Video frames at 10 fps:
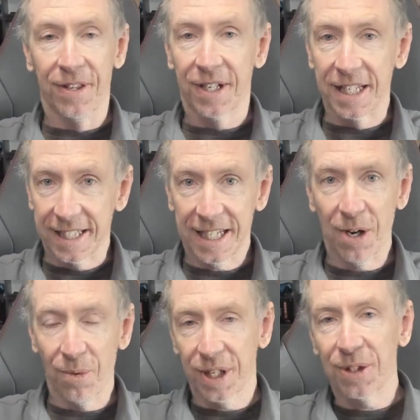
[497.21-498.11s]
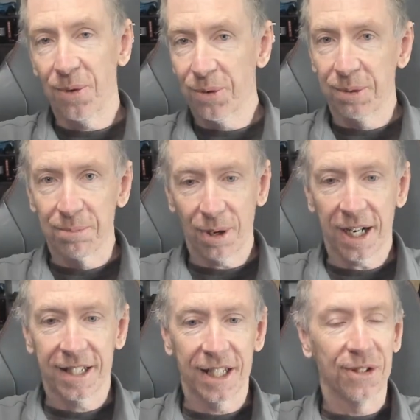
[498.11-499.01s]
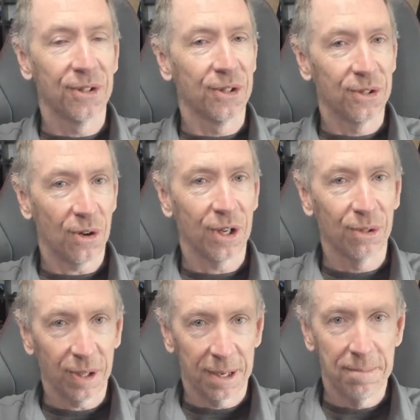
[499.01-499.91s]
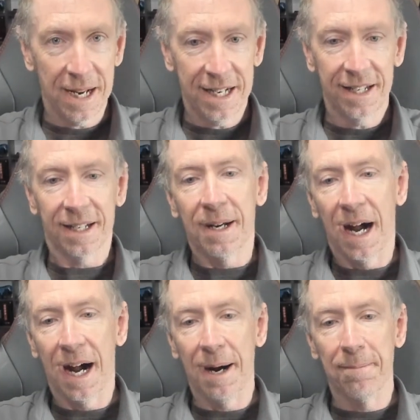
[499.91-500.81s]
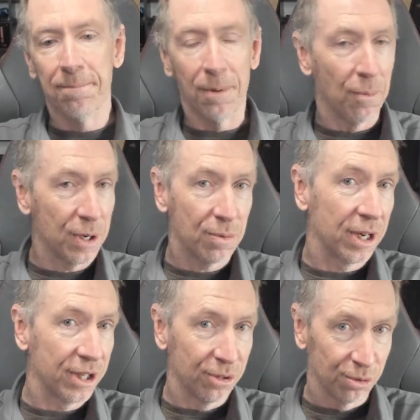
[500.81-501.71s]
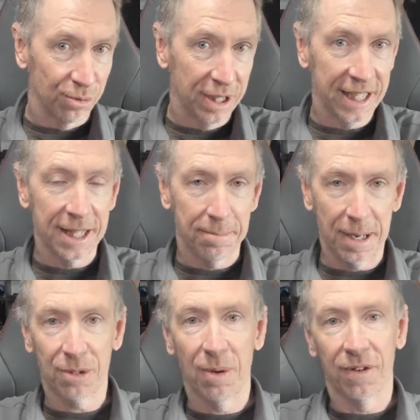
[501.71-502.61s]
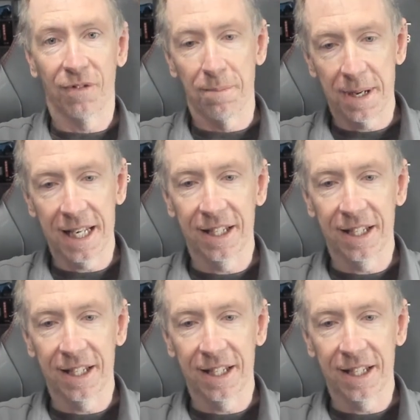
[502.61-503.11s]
you can see all these awesome products that you sort of stock and recommend, but which one is really the best one for me?